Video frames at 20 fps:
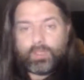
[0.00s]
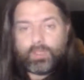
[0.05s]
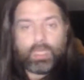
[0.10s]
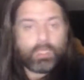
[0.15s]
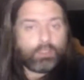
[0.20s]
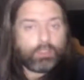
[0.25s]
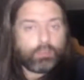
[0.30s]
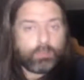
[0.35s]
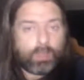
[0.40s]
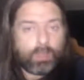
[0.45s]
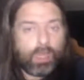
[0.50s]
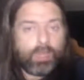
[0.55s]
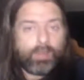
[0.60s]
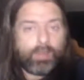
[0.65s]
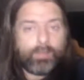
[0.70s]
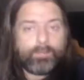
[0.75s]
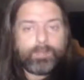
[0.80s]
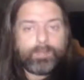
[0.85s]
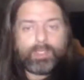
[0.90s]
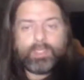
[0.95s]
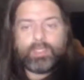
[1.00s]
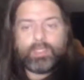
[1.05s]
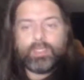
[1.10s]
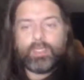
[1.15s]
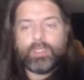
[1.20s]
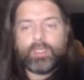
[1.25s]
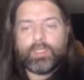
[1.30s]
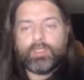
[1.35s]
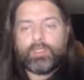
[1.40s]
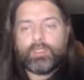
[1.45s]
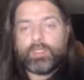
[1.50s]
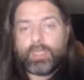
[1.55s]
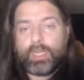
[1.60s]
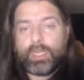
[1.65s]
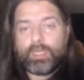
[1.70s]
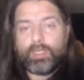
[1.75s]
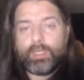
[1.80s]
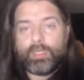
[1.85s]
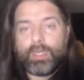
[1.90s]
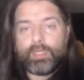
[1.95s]
that's my opinion.
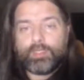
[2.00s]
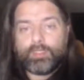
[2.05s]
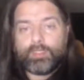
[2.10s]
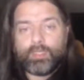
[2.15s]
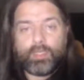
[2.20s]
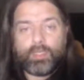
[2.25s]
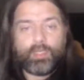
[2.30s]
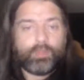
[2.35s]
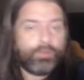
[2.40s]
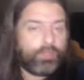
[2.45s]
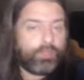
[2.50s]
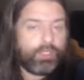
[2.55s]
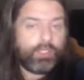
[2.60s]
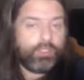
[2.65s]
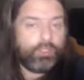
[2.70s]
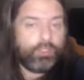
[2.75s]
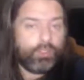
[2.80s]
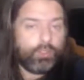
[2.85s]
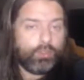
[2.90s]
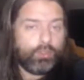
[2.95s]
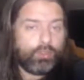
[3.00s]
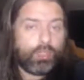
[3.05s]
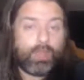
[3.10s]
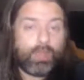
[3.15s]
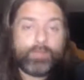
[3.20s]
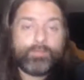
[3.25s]
There lays a lot of issues.